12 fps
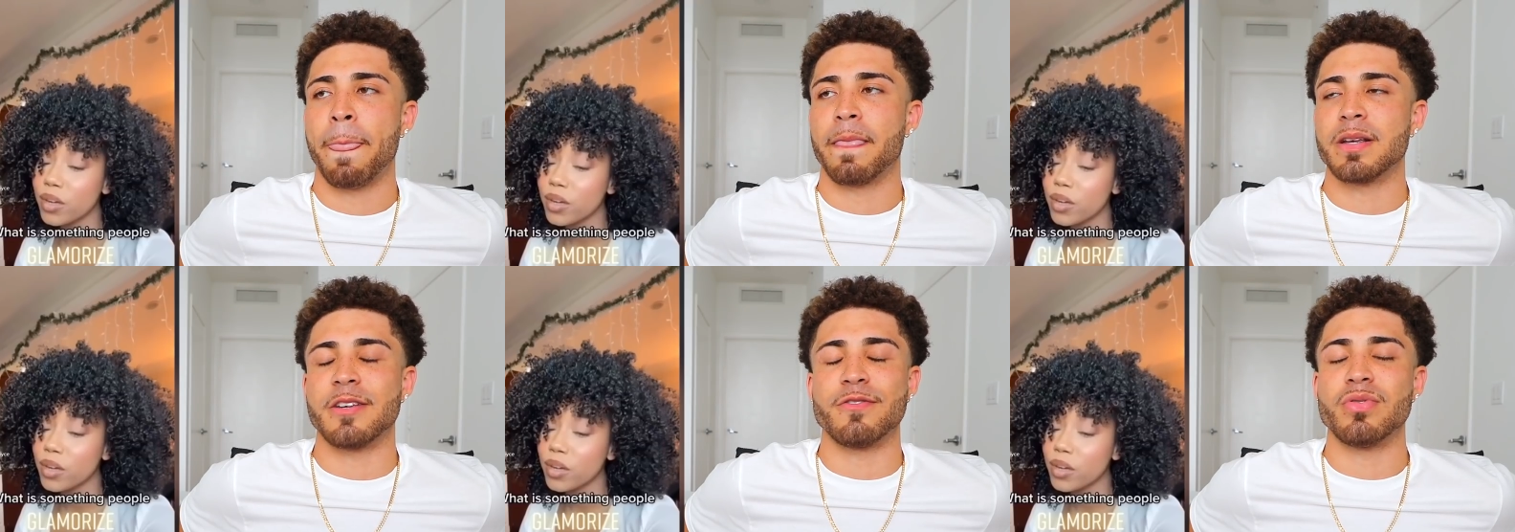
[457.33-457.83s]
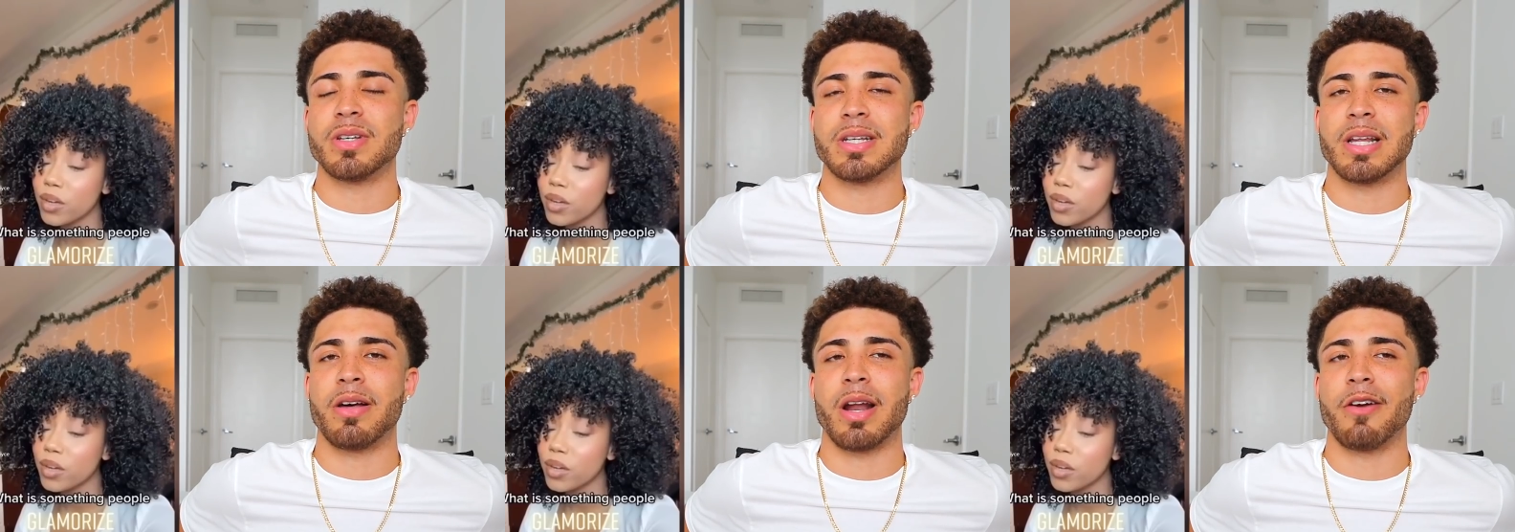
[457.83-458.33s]
Speaker 1: Because if you sit
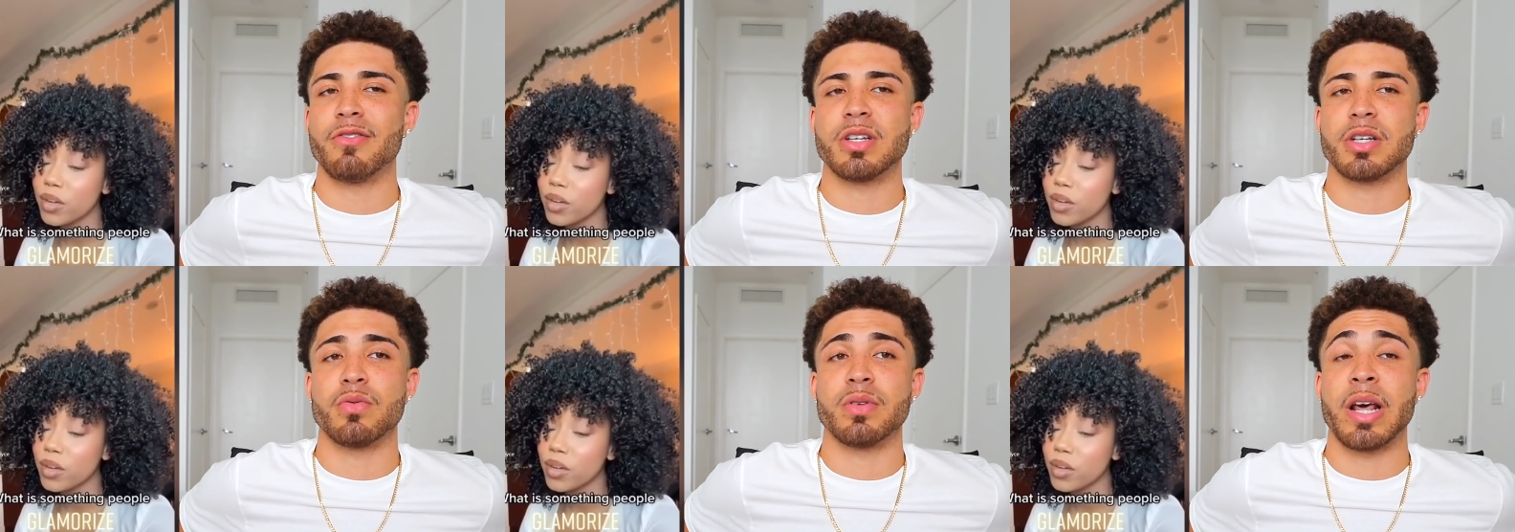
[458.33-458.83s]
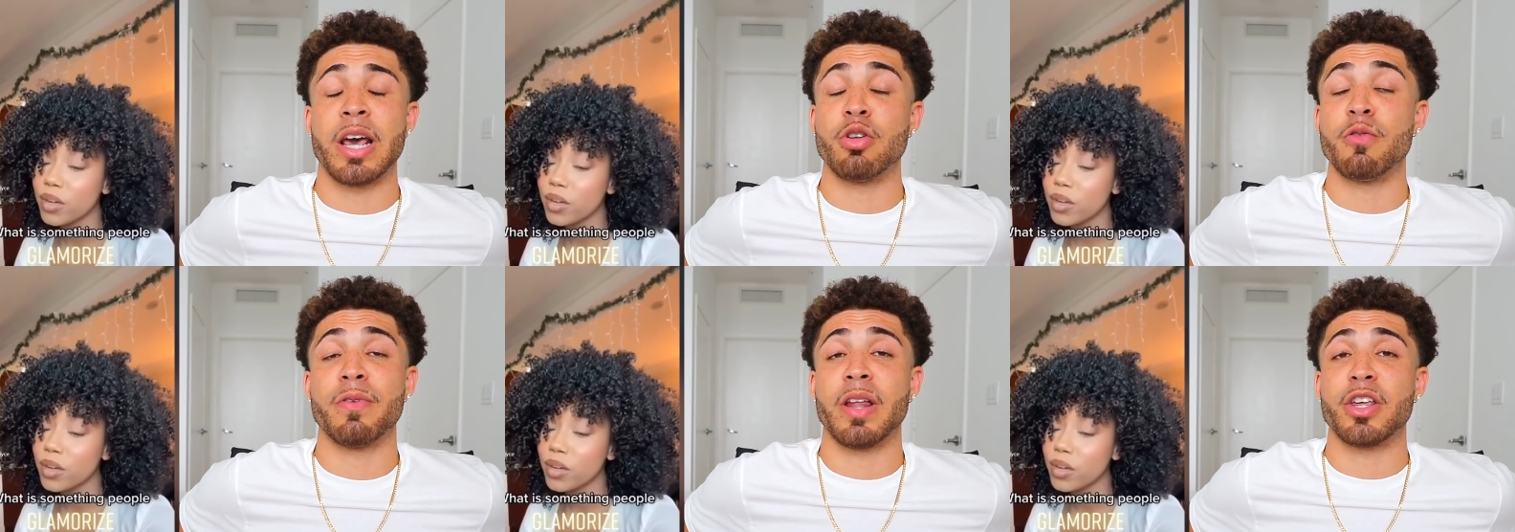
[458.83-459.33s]
down every single day and
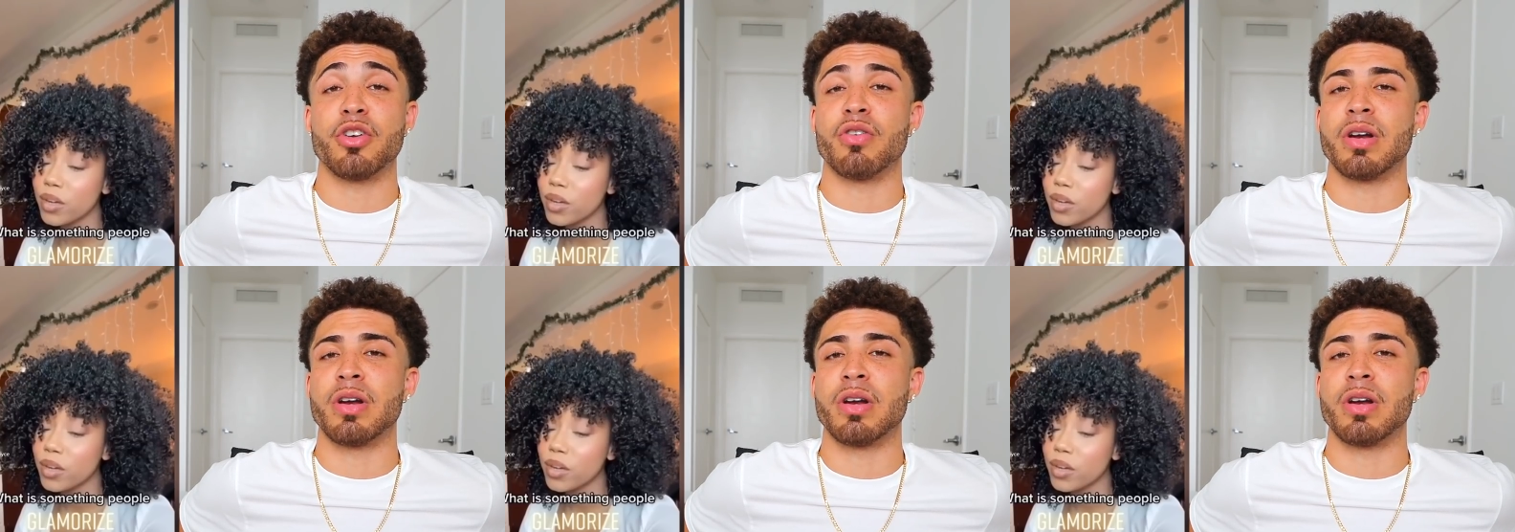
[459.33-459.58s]
you feel like you're